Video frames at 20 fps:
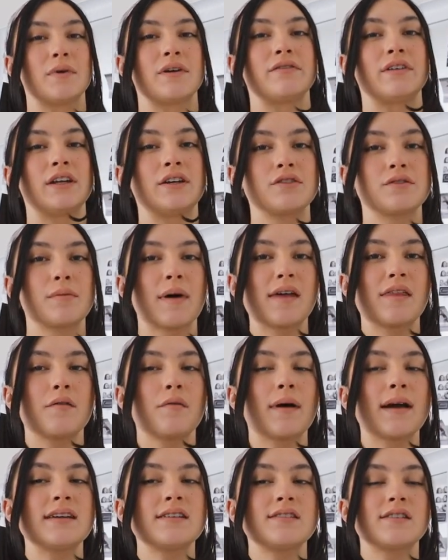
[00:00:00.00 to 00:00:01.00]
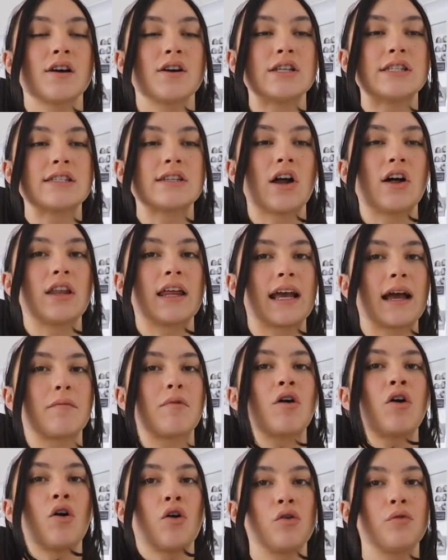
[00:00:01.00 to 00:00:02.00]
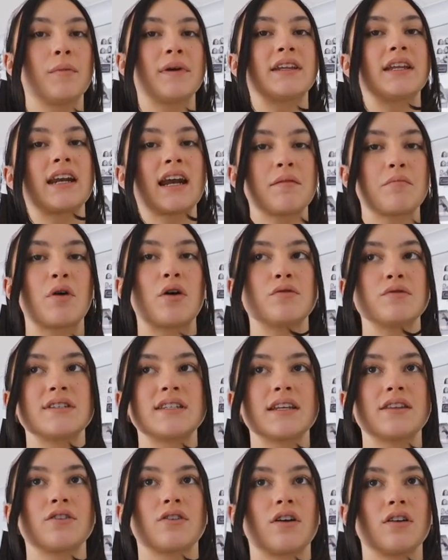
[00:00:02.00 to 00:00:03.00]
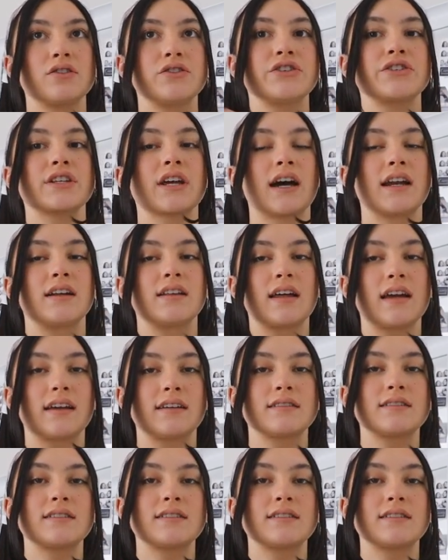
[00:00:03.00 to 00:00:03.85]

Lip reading: my videos, by the way, so it's not like I'm home and then I post it. They're all just kind of like